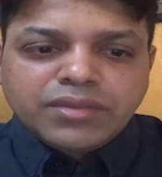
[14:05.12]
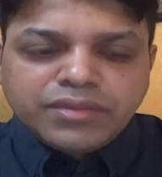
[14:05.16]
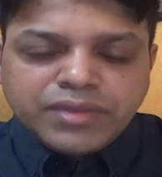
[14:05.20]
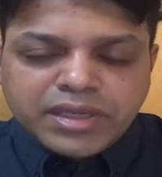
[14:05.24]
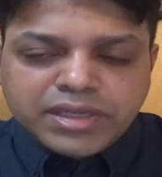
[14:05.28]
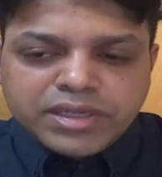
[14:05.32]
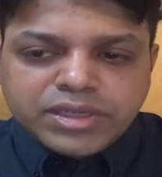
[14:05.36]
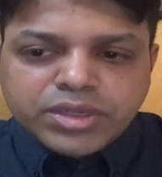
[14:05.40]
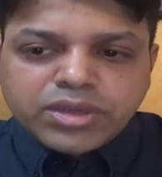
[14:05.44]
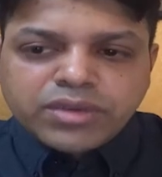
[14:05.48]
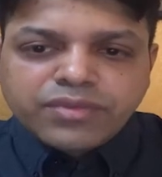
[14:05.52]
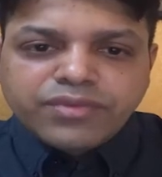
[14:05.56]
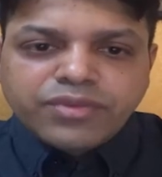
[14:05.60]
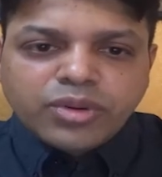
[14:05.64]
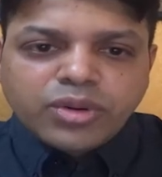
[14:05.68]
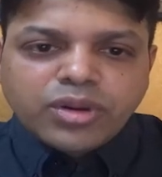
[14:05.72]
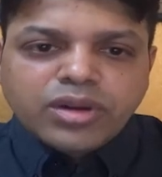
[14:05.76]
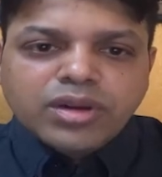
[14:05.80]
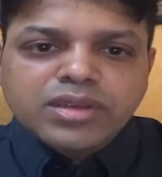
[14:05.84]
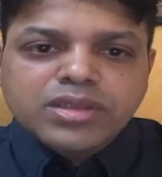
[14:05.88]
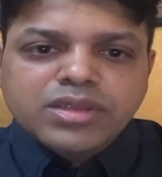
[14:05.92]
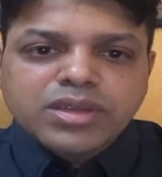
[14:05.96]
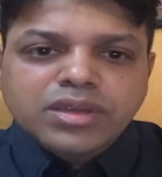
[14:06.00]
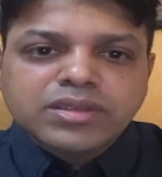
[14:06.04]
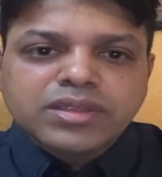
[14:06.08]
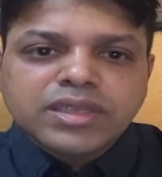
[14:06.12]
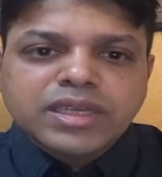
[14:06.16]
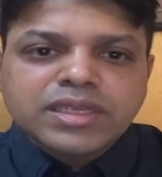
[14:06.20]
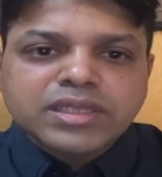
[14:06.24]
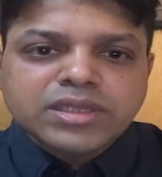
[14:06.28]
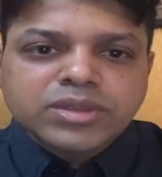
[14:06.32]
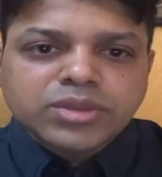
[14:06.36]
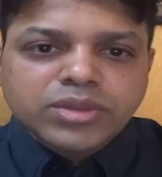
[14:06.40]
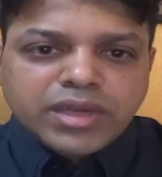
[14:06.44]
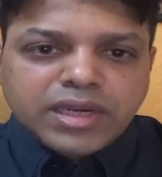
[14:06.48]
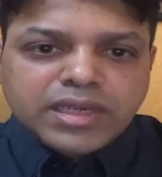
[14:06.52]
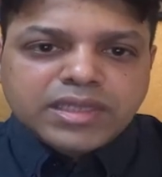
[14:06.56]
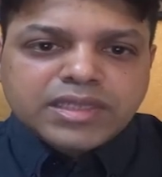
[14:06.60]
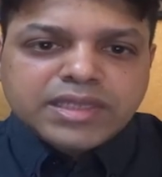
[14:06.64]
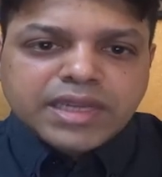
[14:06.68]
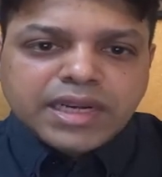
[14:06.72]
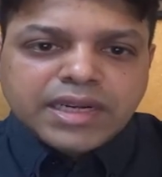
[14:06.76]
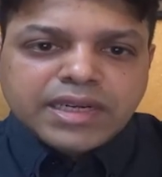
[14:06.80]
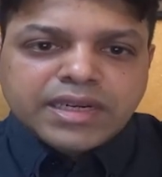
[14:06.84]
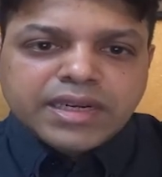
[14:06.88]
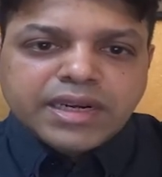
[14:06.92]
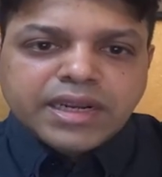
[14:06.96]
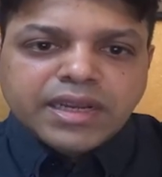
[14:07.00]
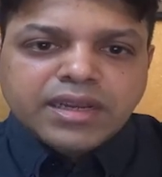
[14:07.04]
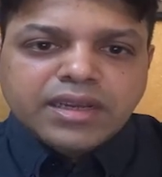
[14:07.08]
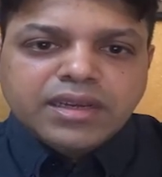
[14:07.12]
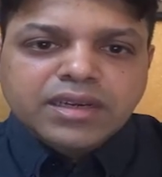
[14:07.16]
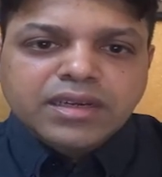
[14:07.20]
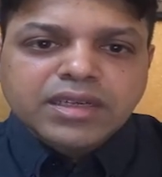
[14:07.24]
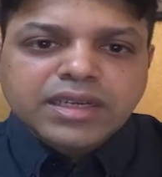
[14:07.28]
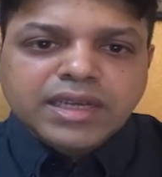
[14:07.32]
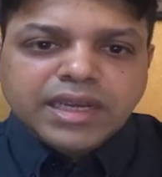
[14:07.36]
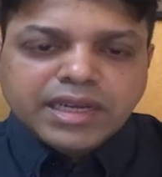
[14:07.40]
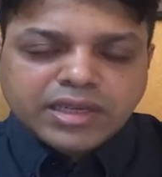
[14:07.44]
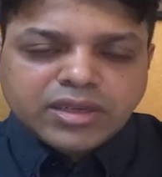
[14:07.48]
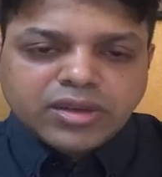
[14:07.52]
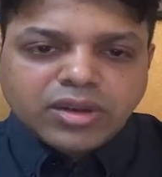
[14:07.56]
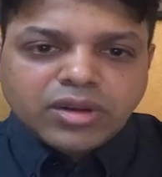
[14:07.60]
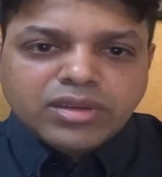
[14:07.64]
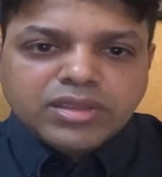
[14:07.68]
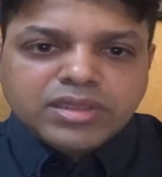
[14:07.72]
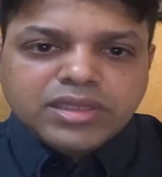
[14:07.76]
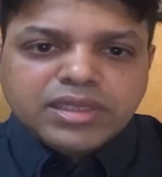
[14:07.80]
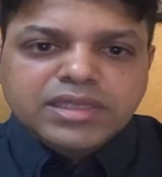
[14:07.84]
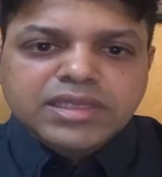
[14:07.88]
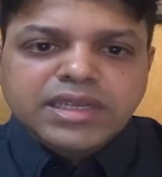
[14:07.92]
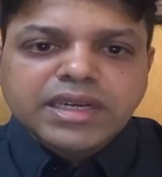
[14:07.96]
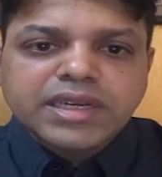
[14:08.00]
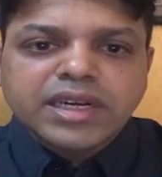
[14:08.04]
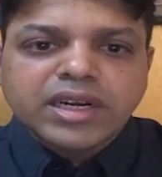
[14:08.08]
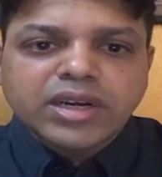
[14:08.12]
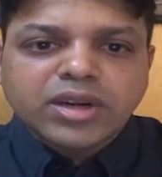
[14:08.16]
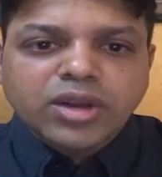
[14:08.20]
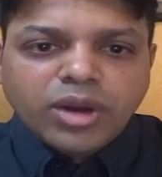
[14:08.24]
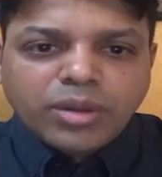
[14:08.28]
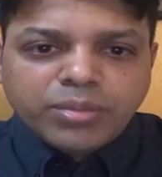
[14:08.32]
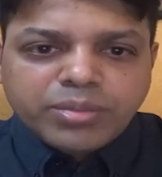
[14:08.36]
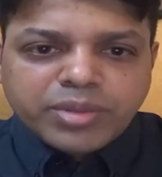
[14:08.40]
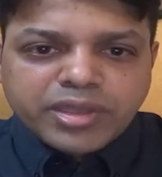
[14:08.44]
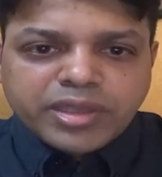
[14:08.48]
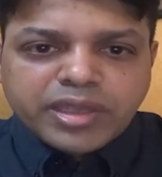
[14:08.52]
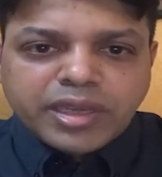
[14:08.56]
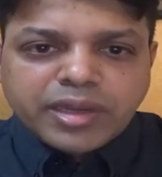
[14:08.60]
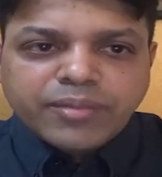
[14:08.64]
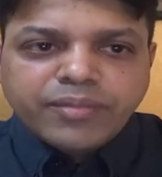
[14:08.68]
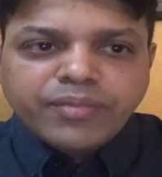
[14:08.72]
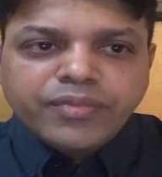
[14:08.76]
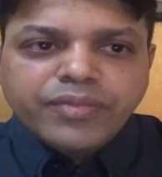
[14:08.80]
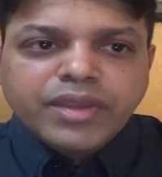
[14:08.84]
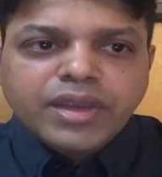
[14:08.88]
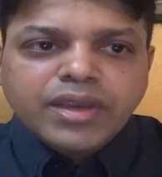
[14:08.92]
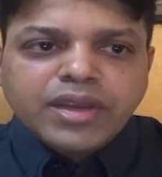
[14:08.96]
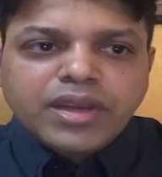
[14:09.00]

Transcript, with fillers: we should focus on the student centric uh, technologies and adopt them